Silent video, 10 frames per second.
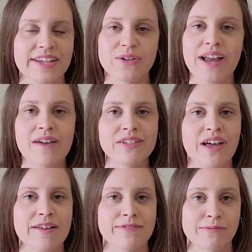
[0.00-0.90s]
they don't have a
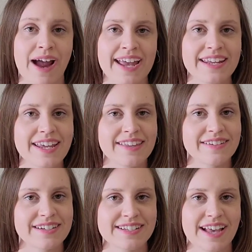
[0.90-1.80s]
lot of variety in
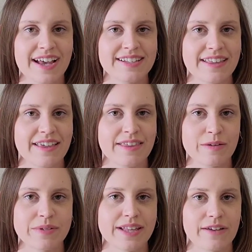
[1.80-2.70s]
their designs. I think
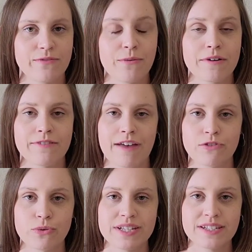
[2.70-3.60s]
there was like 4 or 5
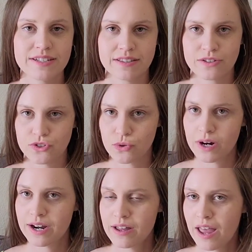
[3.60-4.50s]
choices in the
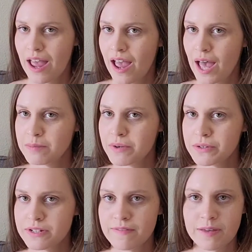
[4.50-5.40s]
store, and
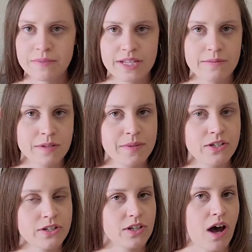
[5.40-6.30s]
most of them seem to be
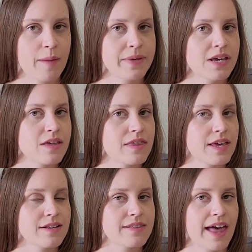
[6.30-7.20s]
just copying
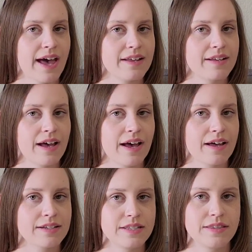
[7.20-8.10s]
things that
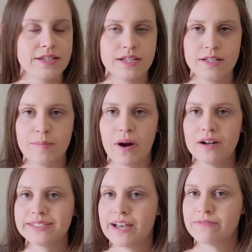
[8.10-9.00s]
the Disney
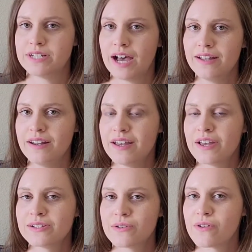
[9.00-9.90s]
parks have done.
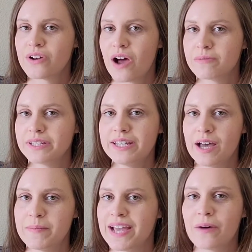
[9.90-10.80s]
So they're not really
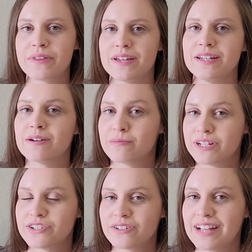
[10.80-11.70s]
coming out with any
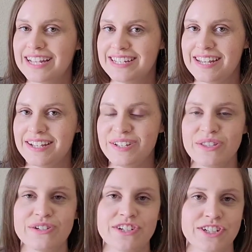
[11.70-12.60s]
original ideas.
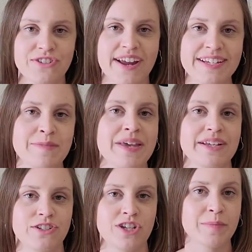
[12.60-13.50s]
They're just trying to make
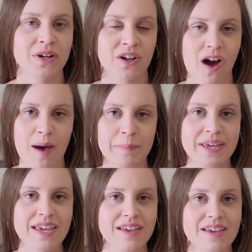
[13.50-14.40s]
a cheaper
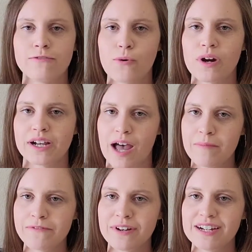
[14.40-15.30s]
copy. For
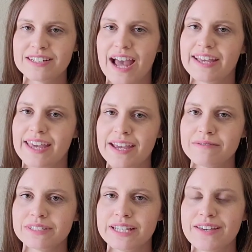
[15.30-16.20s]
comfort, I
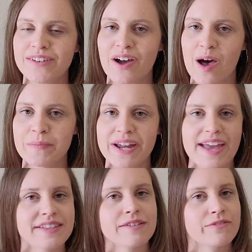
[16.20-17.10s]
can't really give a
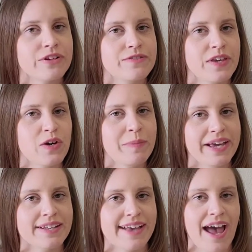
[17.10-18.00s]
comprehensive review
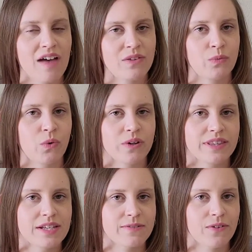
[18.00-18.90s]
because I haven't worn
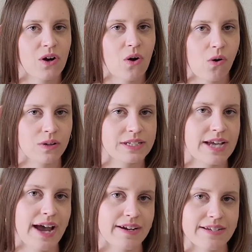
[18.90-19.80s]
these for a whole
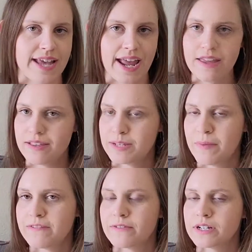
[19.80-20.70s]
entire day. This is
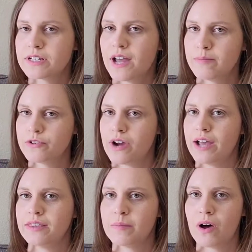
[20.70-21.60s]
my first time
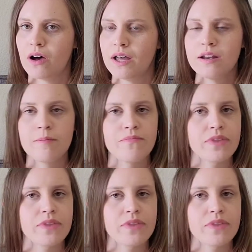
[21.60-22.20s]
trying them on.